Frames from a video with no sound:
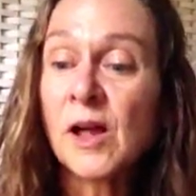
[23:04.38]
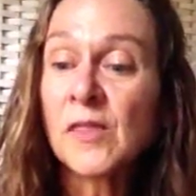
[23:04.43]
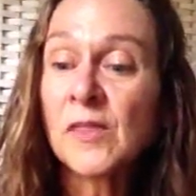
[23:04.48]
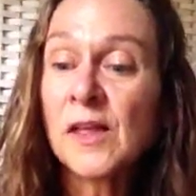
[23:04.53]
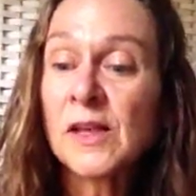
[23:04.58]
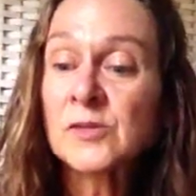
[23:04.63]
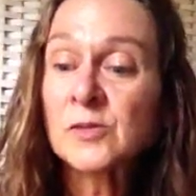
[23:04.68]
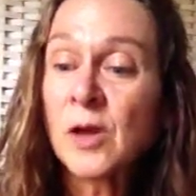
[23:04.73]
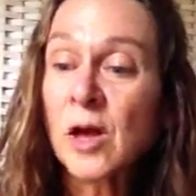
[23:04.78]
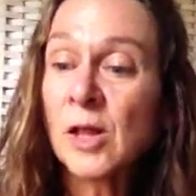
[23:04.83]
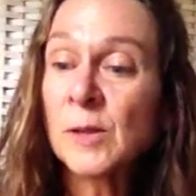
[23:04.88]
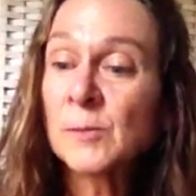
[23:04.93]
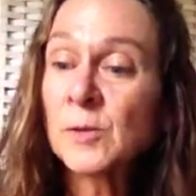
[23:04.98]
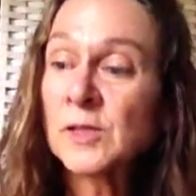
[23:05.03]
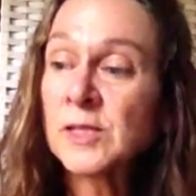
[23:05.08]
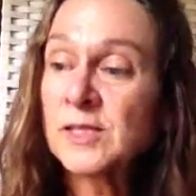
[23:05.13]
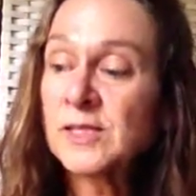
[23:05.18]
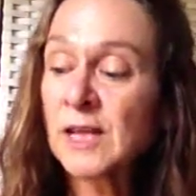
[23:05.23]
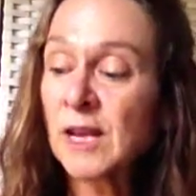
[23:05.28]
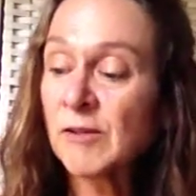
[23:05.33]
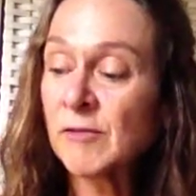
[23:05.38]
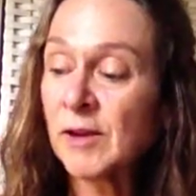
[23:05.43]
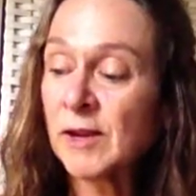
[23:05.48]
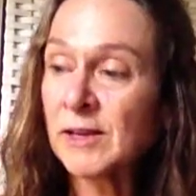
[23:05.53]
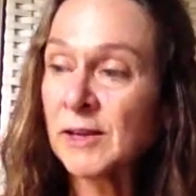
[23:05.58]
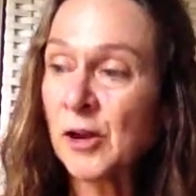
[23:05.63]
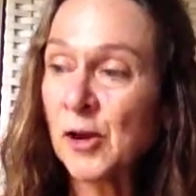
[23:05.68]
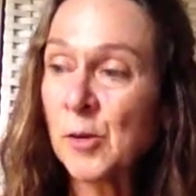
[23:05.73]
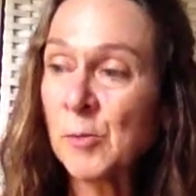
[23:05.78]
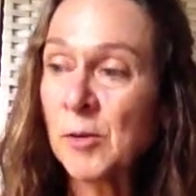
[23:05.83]
that's all I'm going to say right
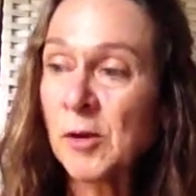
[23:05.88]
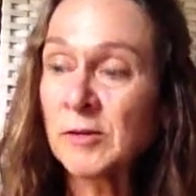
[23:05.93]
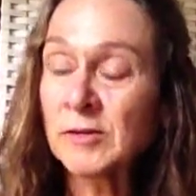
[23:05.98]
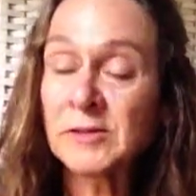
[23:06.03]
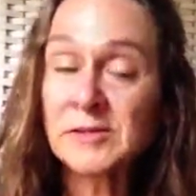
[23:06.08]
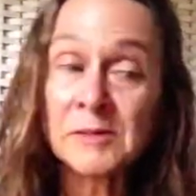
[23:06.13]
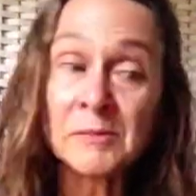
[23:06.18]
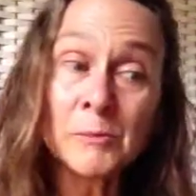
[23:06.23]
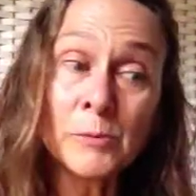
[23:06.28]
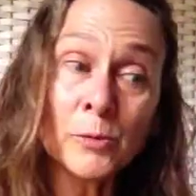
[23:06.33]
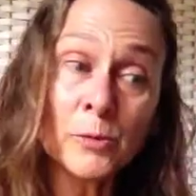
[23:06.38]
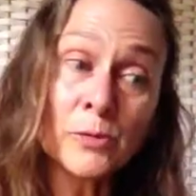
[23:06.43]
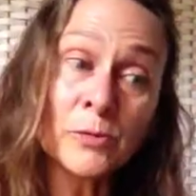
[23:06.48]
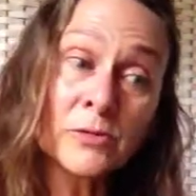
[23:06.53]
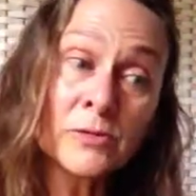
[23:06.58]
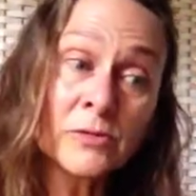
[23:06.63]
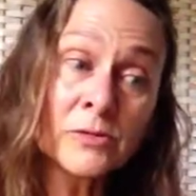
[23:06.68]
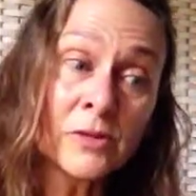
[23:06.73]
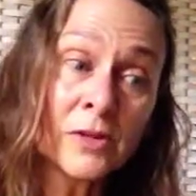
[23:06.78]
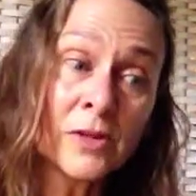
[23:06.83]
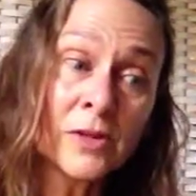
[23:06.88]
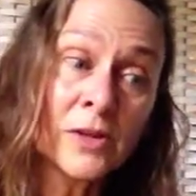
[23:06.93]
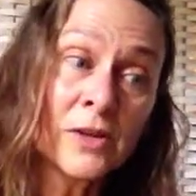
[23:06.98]
now about symbols.